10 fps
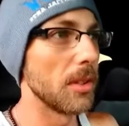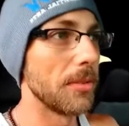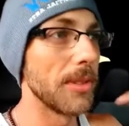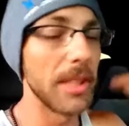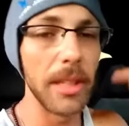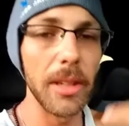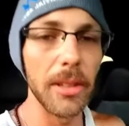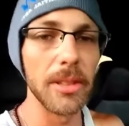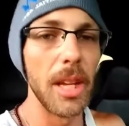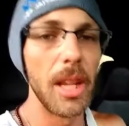So for
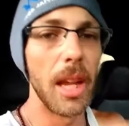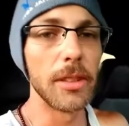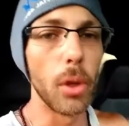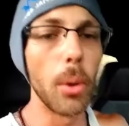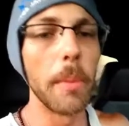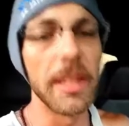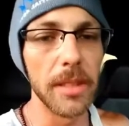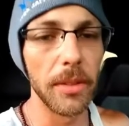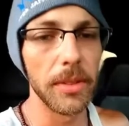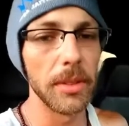years, I told
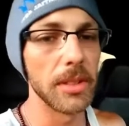myself those